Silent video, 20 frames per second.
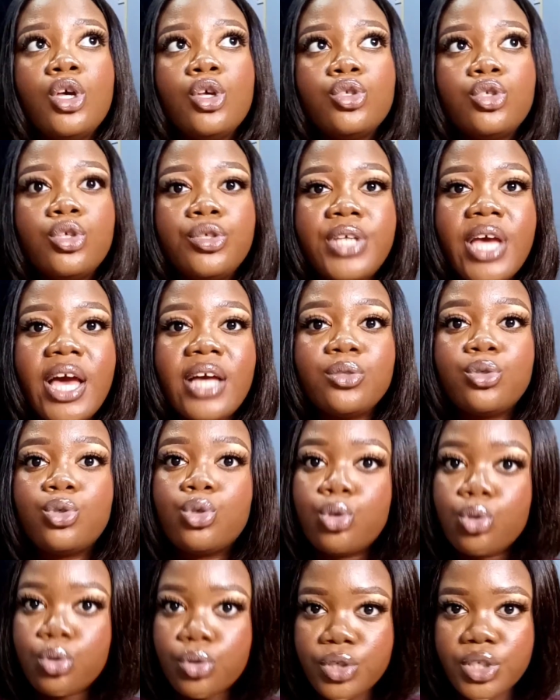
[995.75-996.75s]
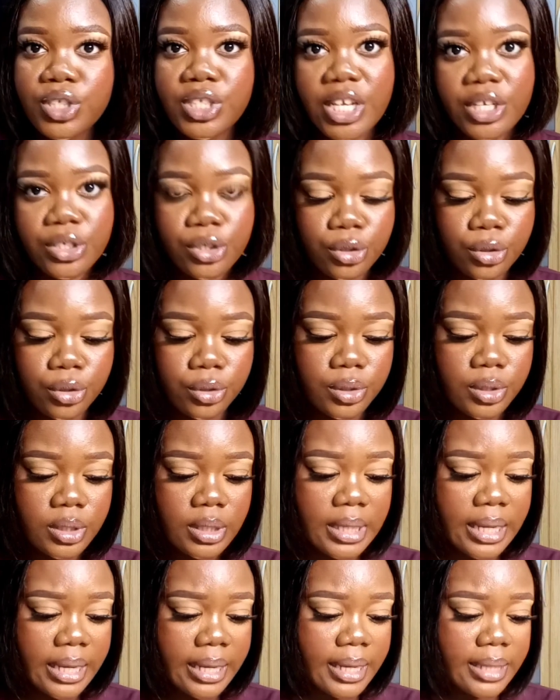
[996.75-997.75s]
So there are 2
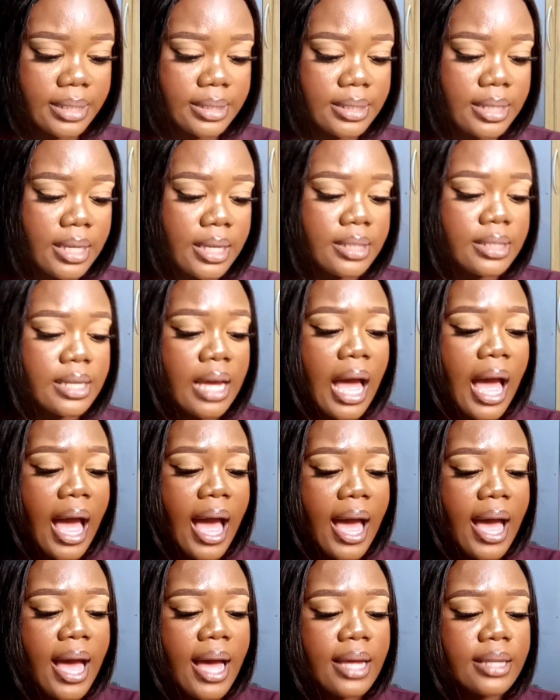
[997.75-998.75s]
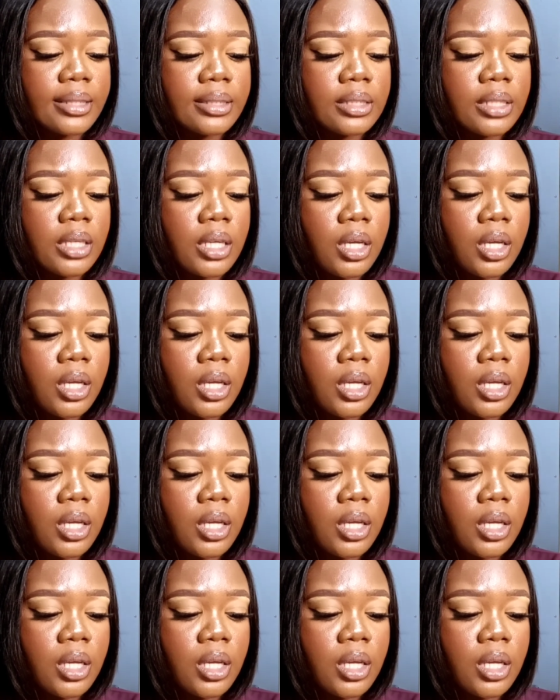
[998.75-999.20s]
sessions, like I said, and